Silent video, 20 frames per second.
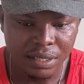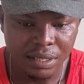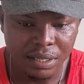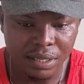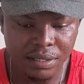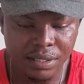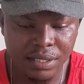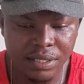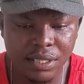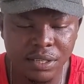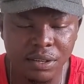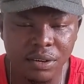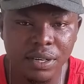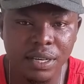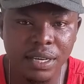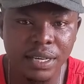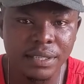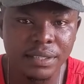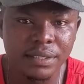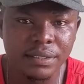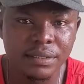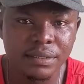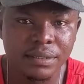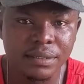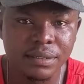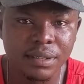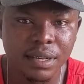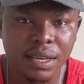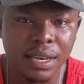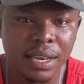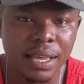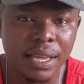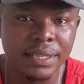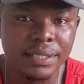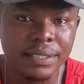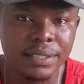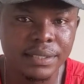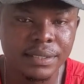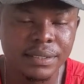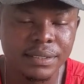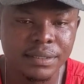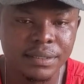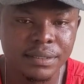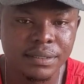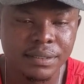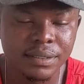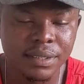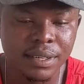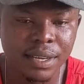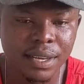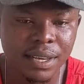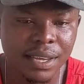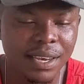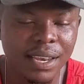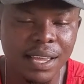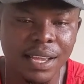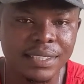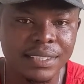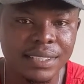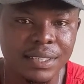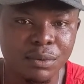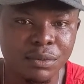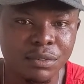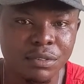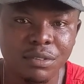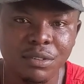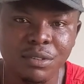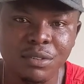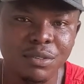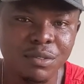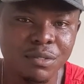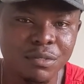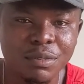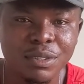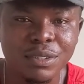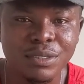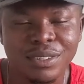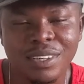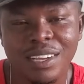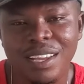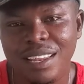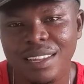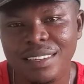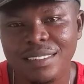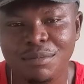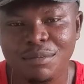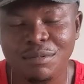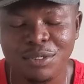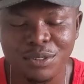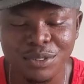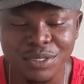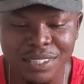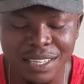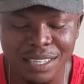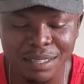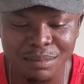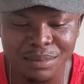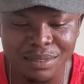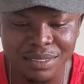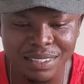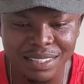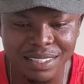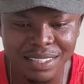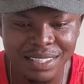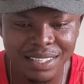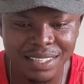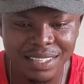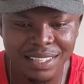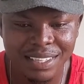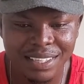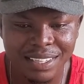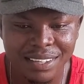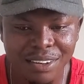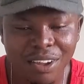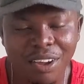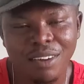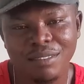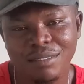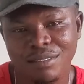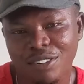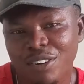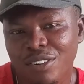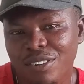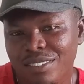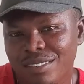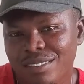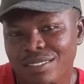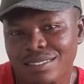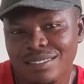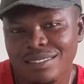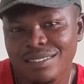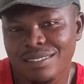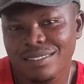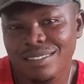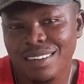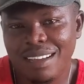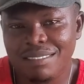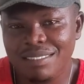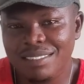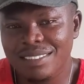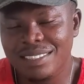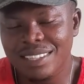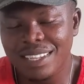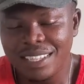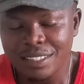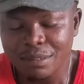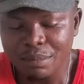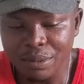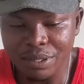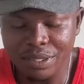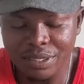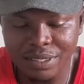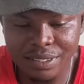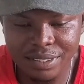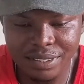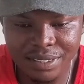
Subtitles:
There's this girl I liked her. We've been together some few times, not having sex, but